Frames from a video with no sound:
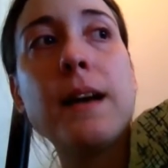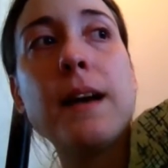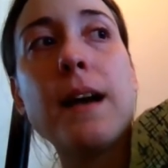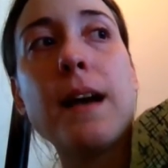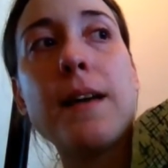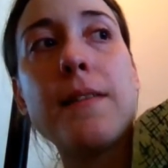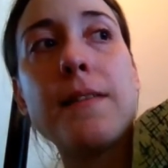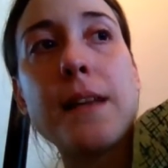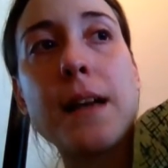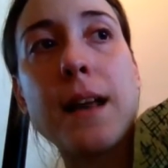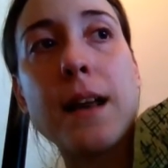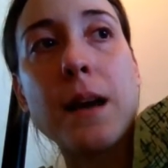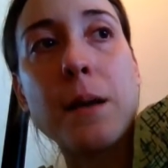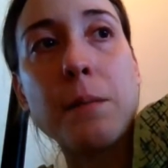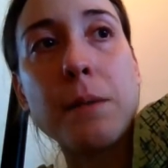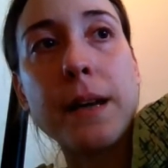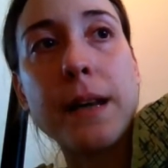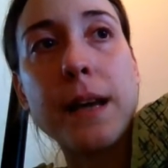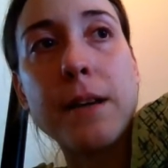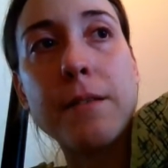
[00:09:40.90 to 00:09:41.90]
and then I
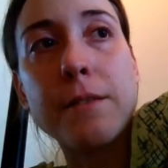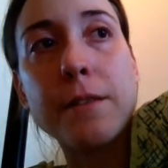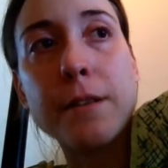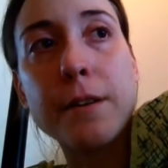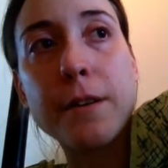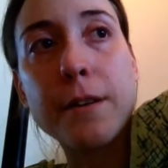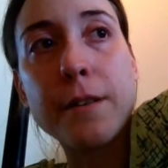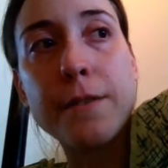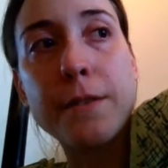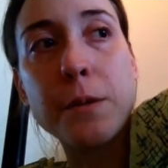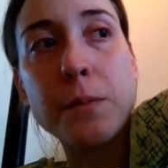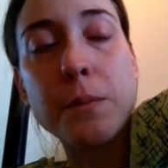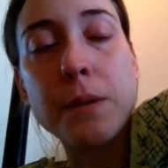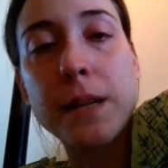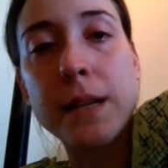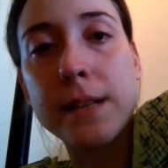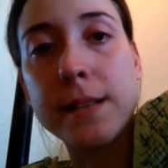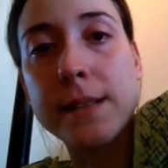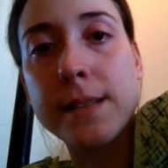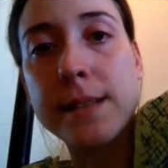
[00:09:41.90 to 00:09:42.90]
might have a few
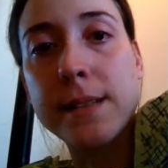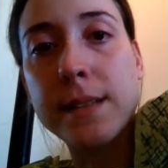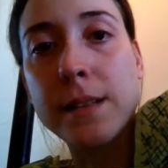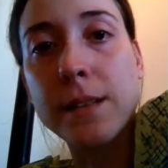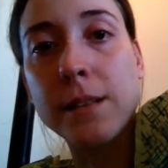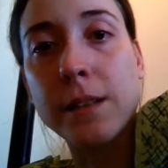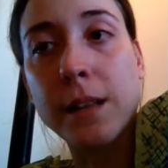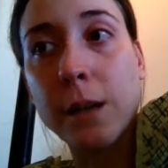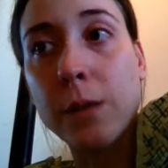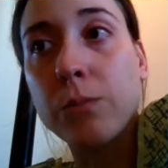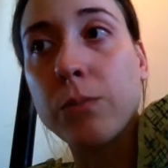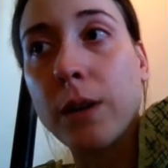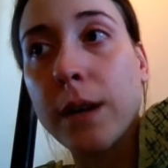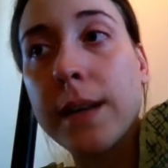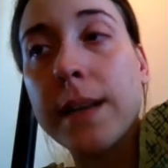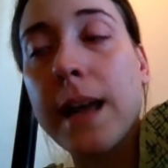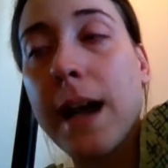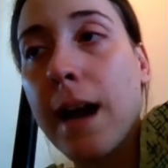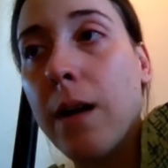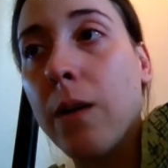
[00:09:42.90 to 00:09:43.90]
minutes, like right
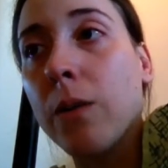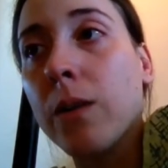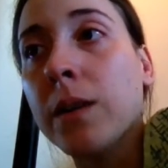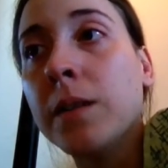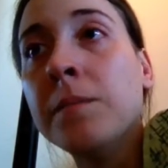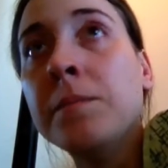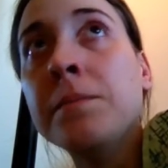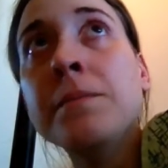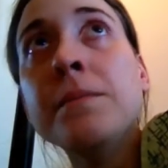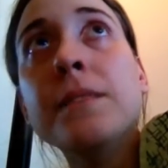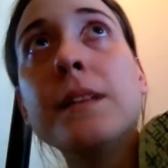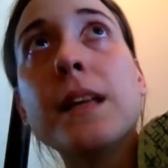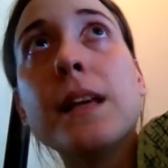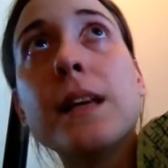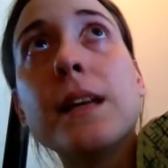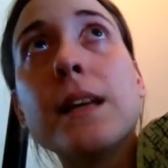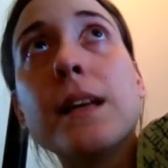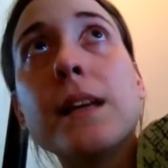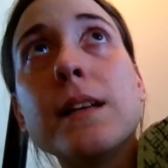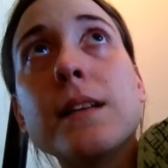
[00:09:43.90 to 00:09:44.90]
now.
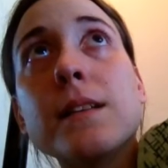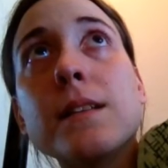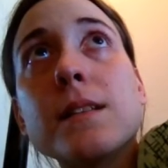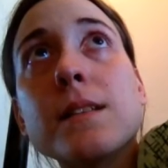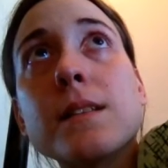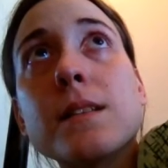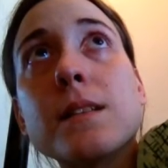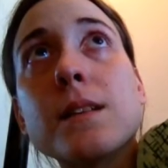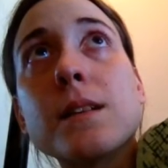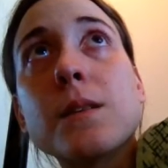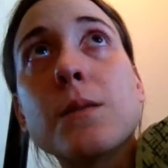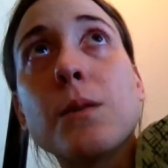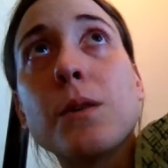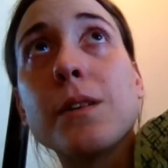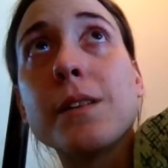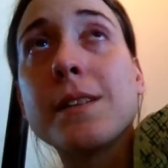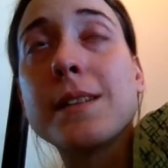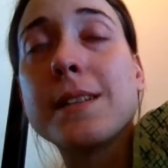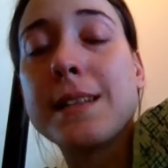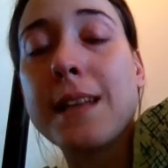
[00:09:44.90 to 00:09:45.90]
It's
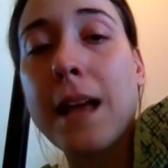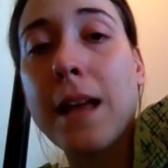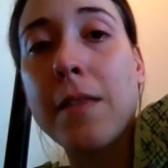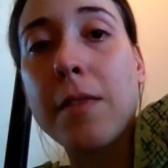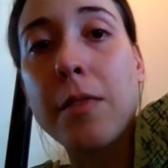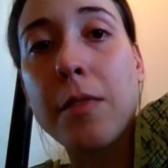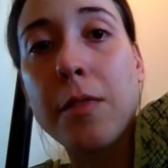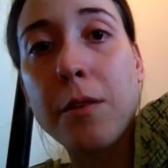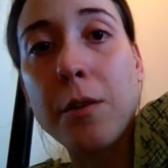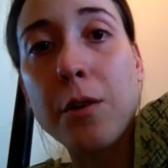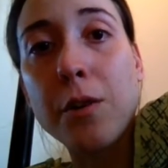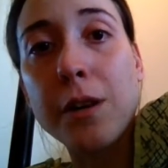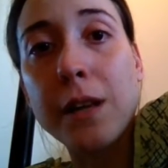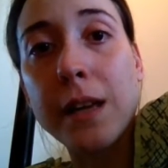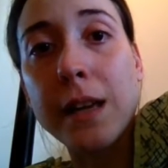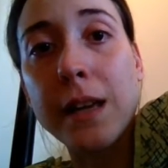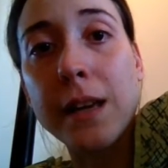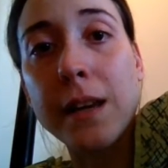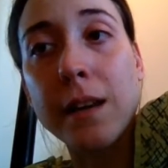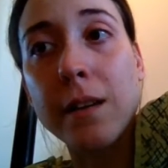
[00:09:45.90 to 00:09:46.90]

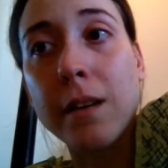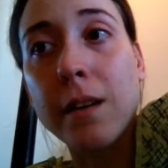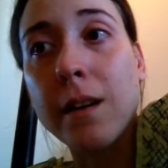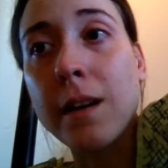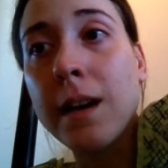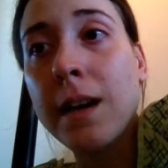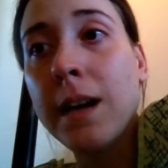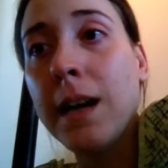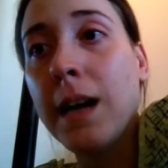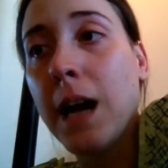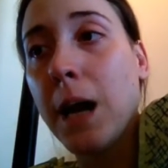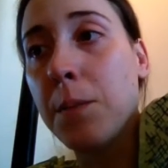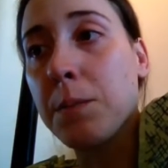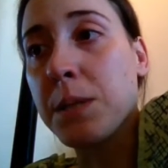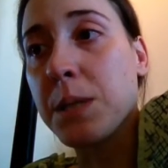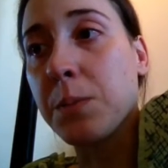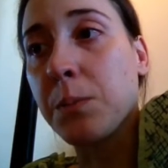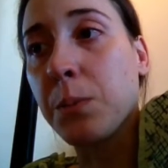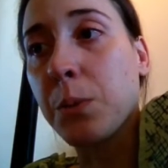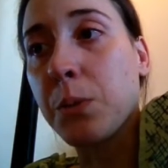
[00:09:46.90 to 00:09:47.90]
10:30 here. I'm
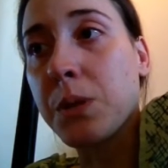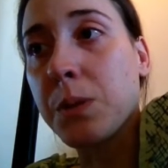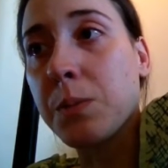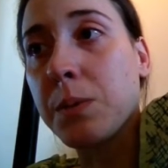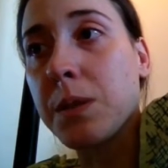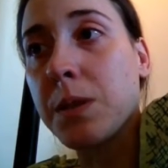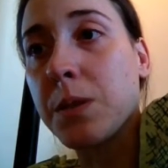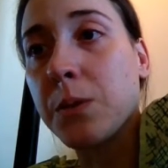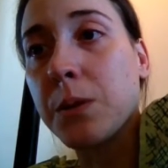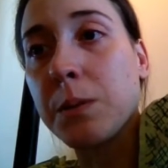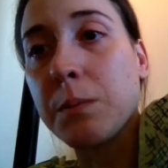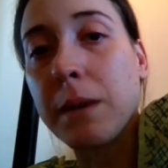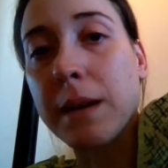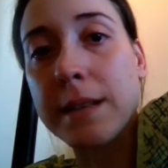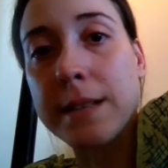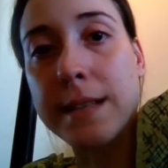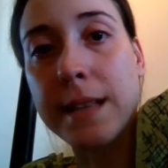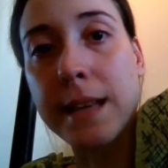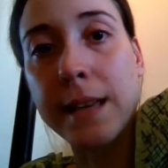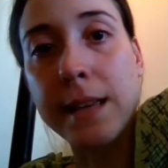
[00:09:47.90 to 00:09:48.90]
supposed to be doing my
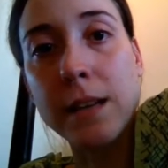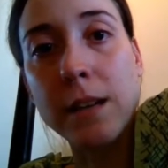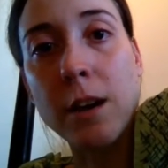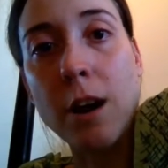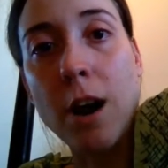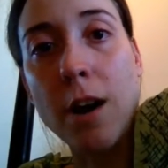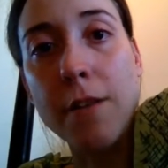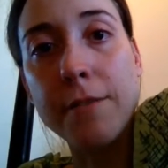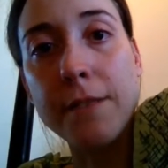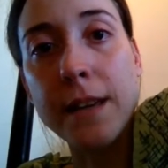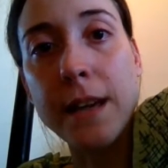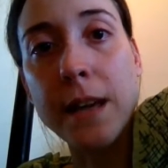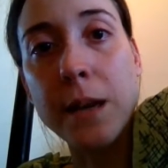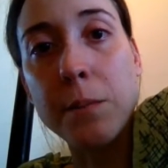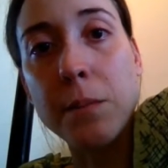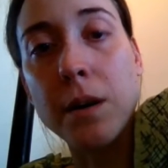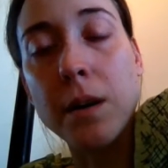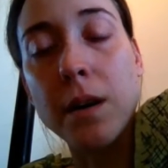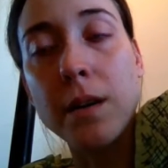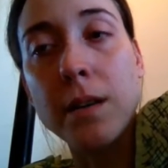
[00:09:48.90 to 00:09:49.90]
second coffee
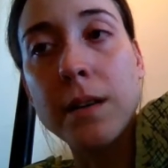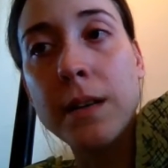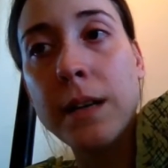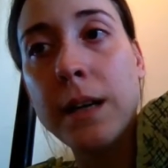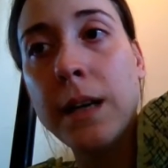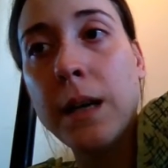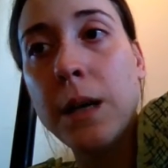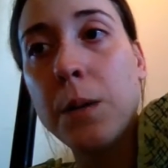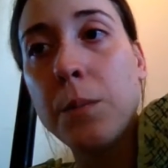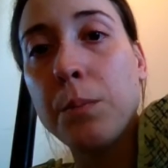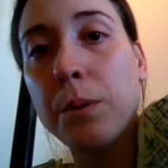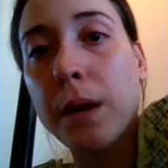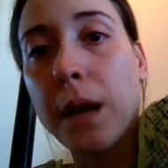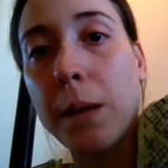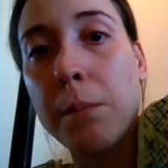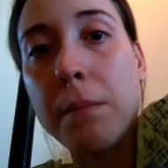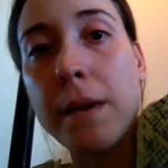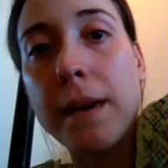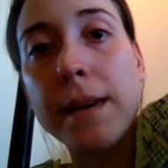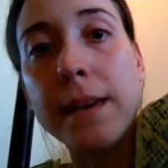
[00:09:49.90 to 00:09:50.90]
enema, but
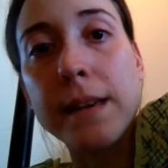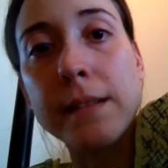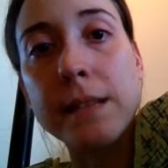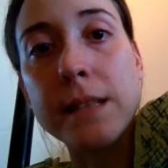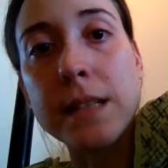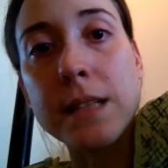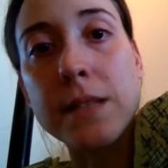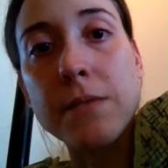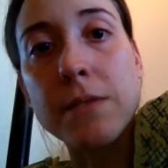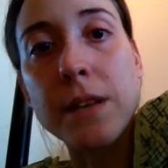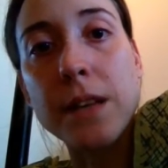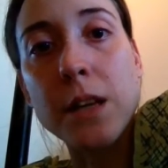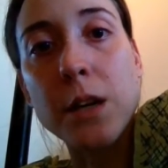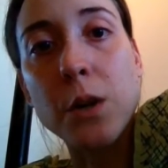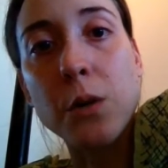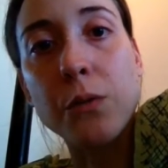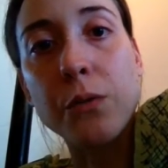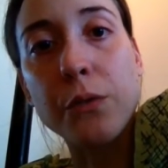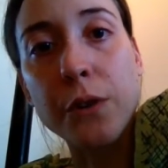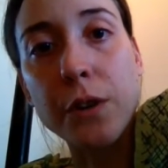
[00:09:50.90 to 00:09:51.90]
I'm making this
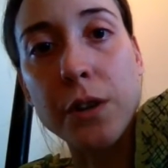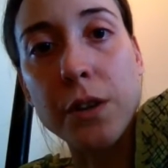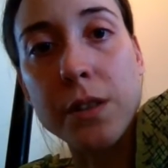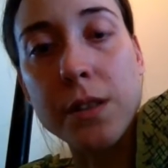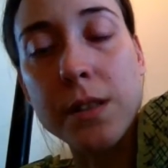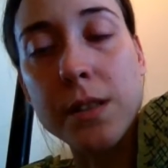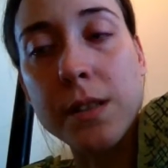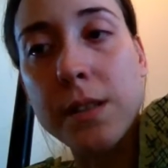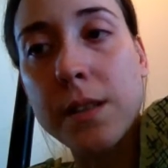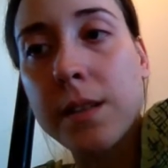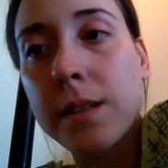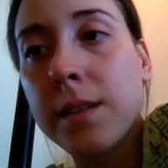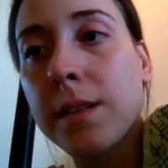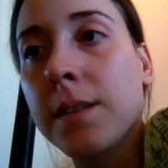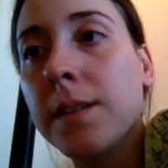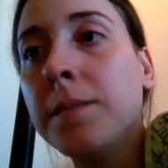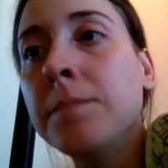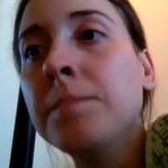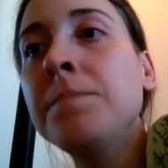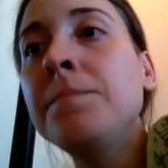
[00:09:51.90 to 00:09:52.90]
video first.
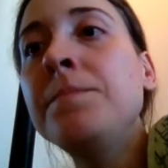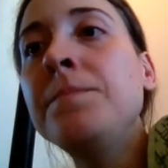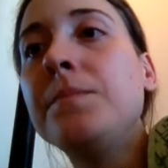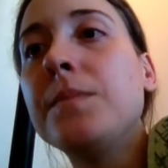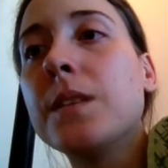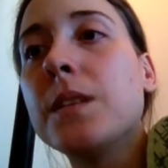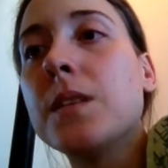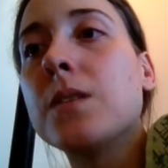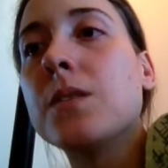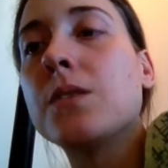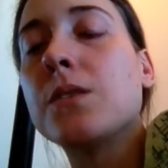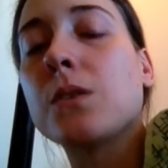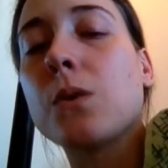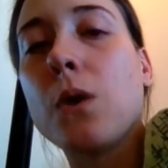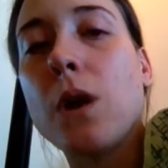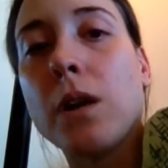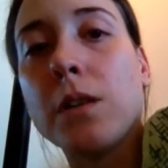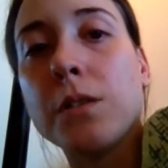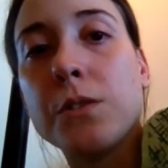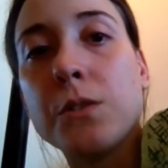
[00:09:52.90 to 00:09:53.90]
So
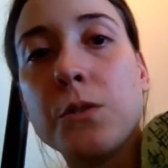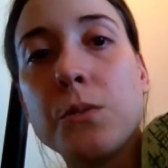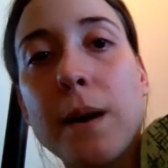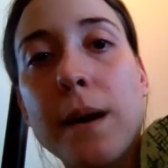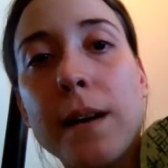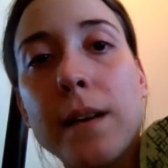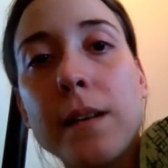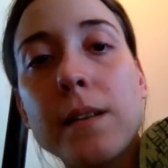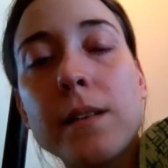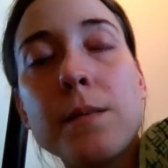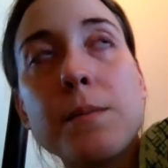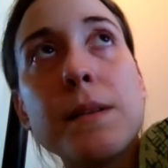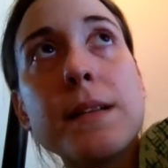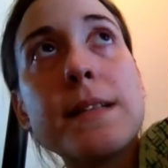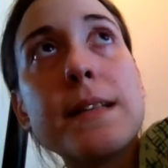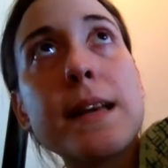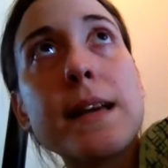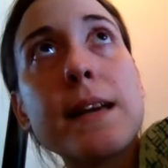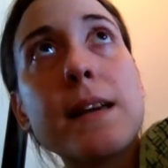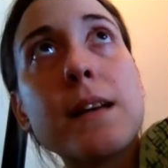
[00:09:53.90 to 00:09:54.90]
I'll do my
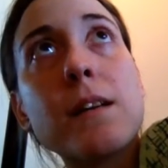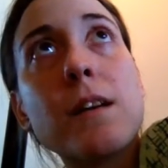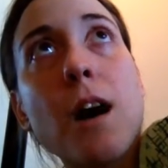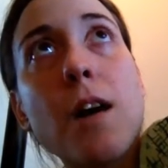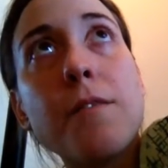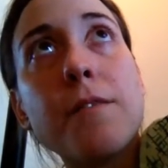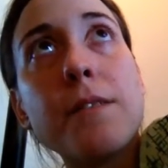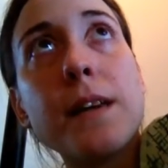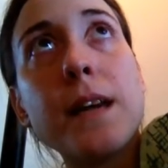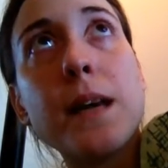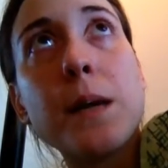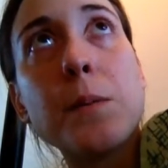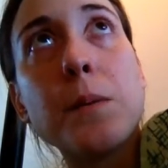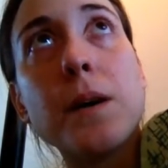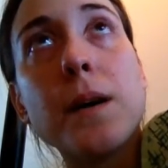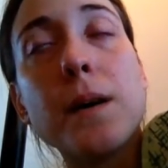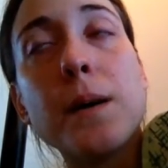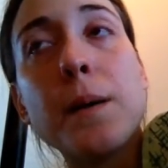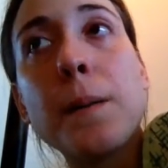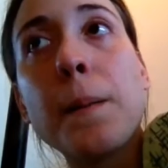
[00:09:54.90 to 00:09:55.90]
second coffee enema,